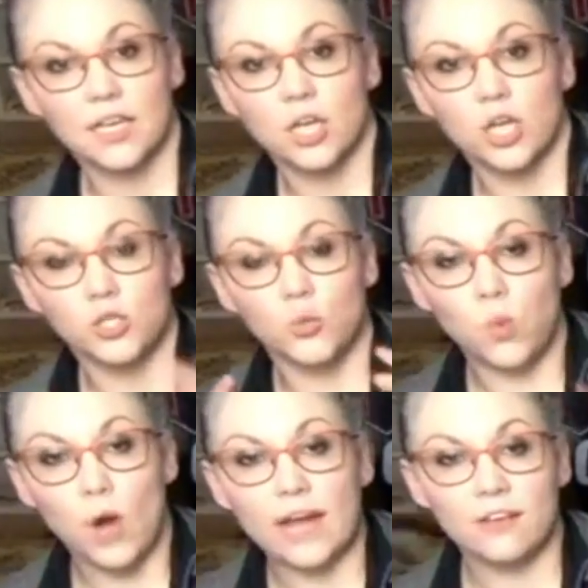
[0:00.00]
you
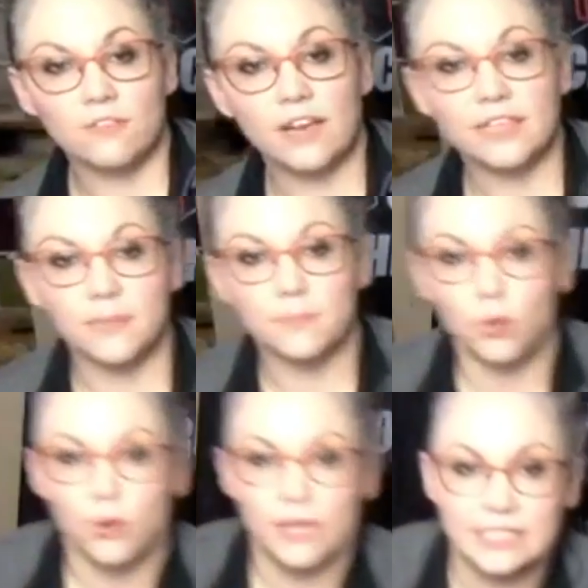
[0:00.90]
want to find the
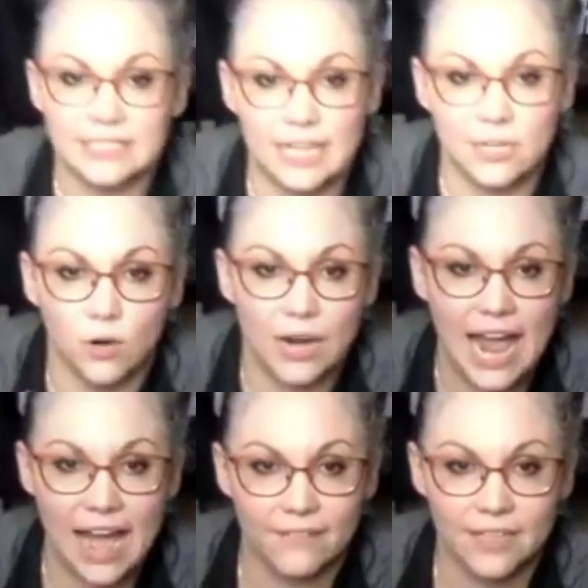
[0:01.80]
points that you're
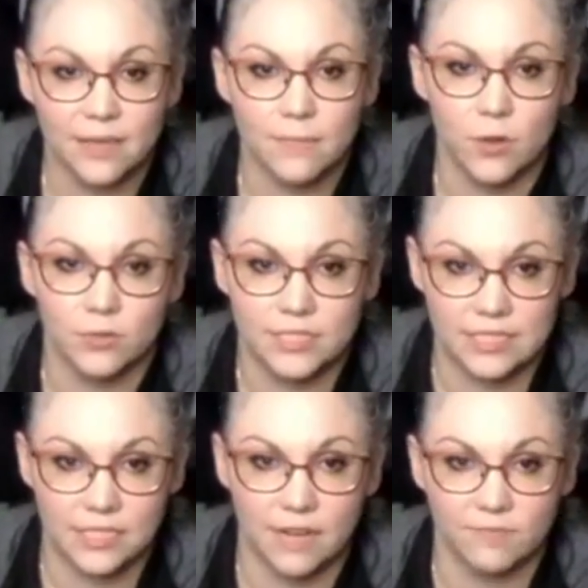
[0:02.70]
having the most
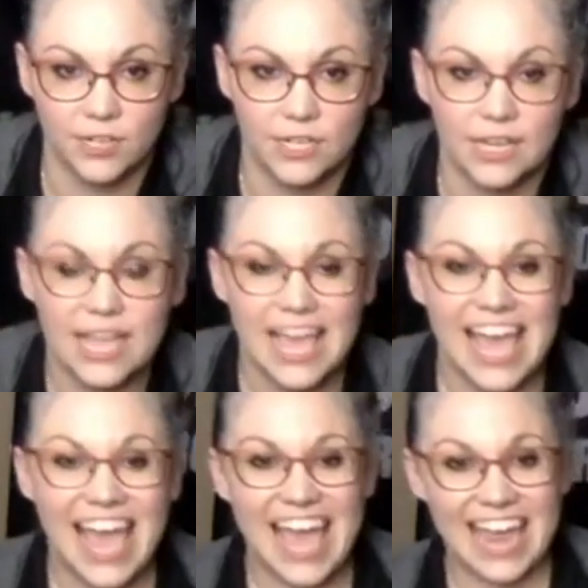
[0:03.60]
discomfort
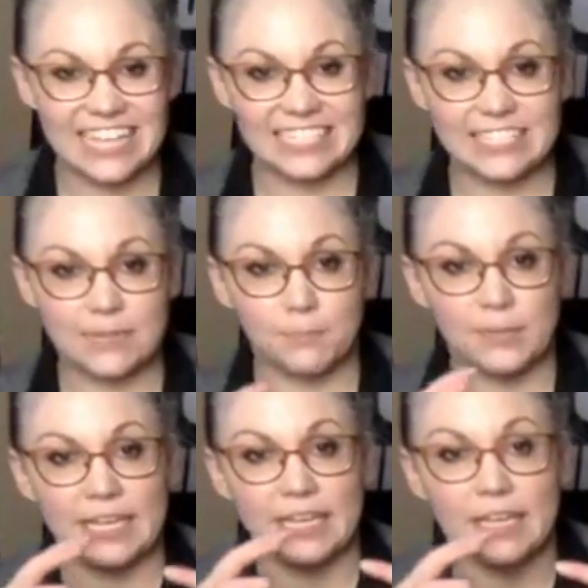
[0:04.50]
and
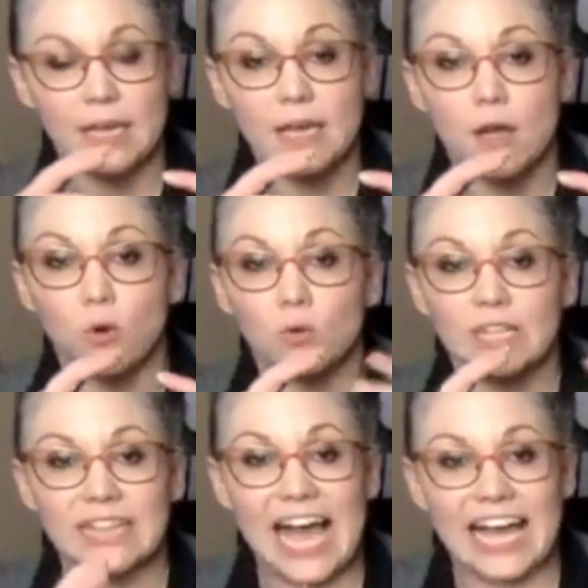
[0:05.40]
simply
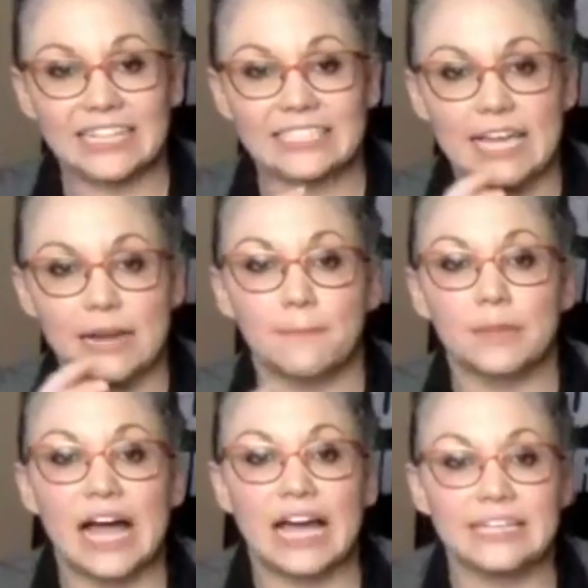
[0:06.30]
relax and
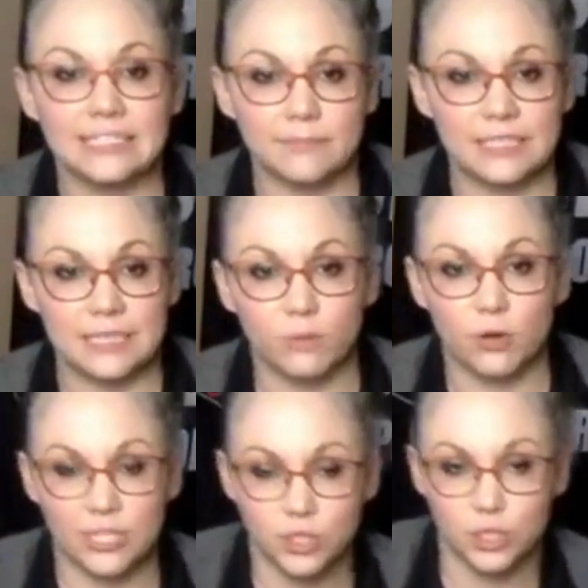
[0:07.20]
apply some deep
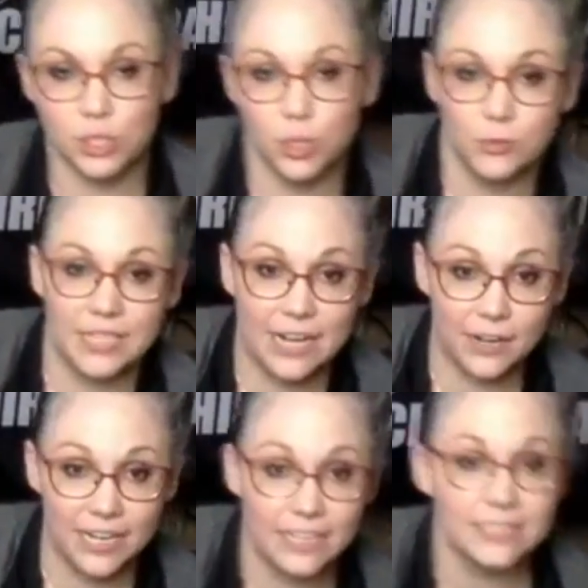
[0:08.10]
pressure to those
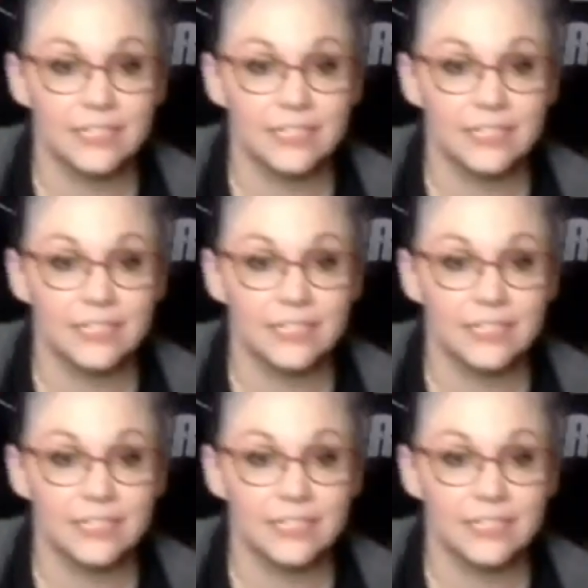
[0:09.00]
areas.